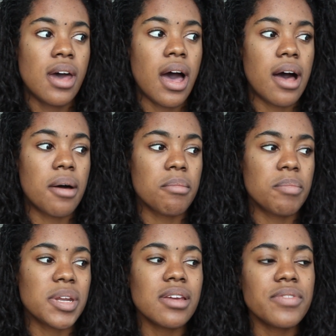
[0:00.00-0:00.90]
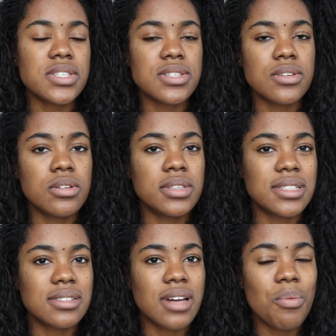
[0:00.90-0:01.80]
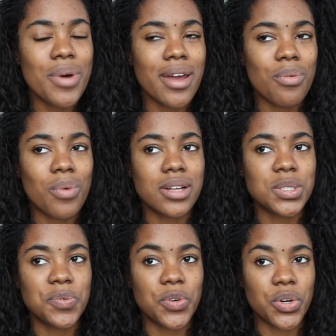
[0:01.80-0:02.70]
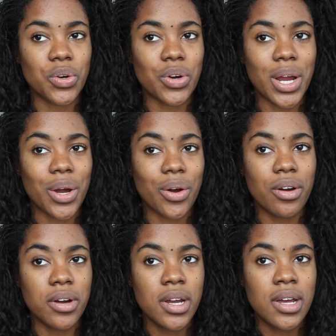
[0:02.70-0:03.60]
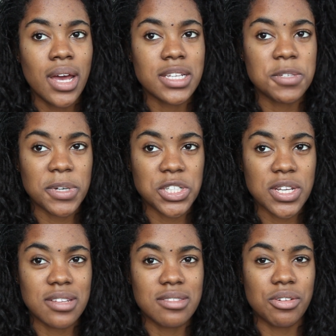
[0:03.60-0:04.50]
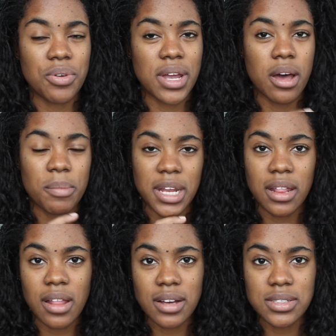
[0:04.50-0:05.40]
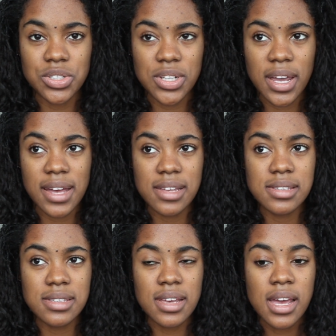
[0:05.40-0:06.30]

But even still, that's not what I want for her hair, especially considering how many locks she has.